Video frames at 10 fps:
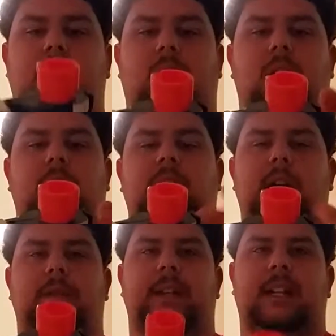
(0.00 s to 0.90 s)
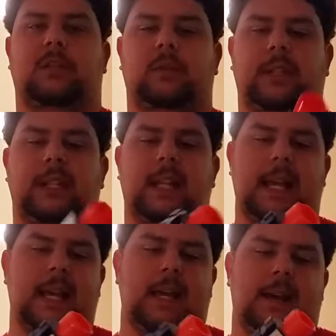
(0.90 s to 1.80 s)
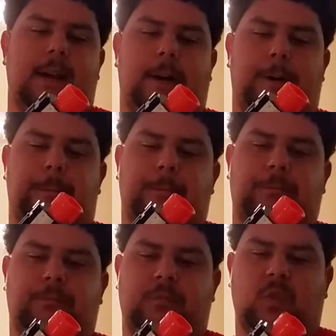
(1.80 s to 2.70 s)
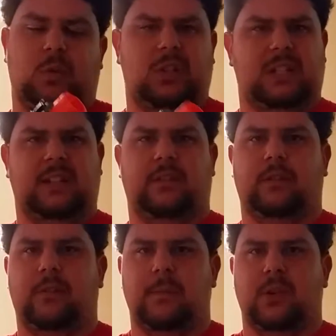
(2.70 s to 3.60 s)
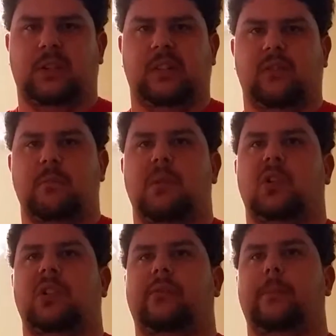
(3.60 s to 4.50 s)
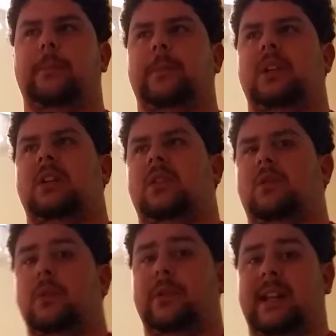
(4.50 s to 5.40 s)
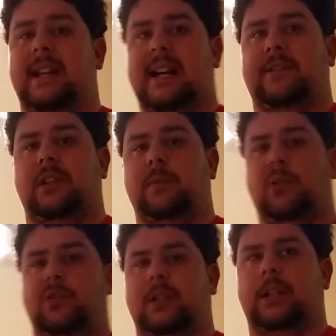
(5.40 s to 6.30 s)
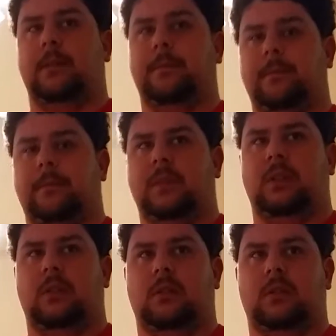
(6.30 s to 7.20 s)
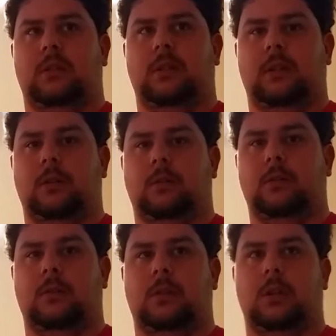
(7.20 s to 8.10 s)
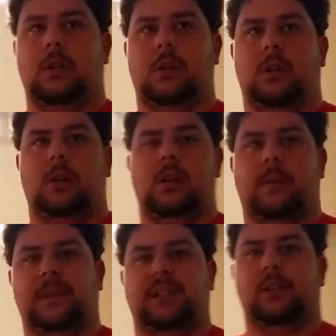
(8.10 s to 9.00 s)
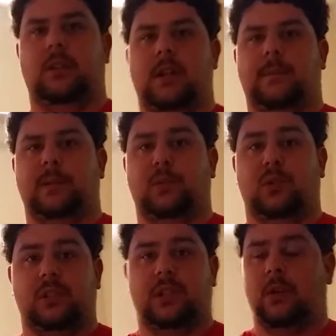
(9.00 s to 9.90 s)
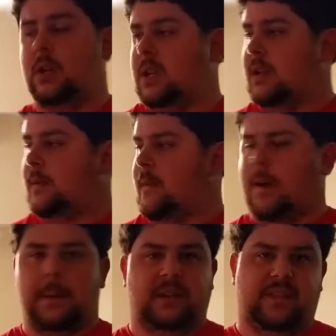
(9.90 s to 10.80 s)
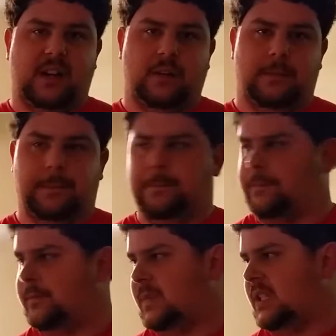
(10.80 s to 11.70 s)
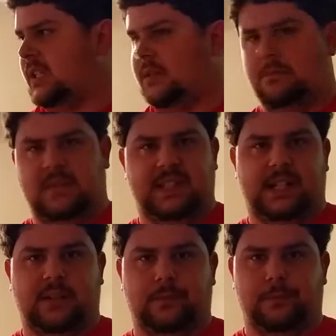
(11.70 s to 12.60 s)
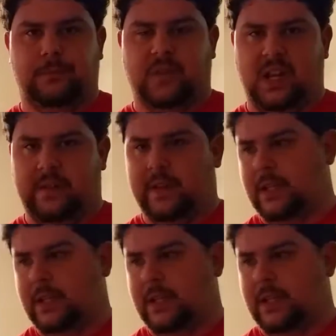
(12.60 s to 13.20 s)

it'll already load the next one in, which is different from most of them. Most of them rotate after you pull the trigger. So I'm getting the hurry up symbol. So I'm going to fire these off, and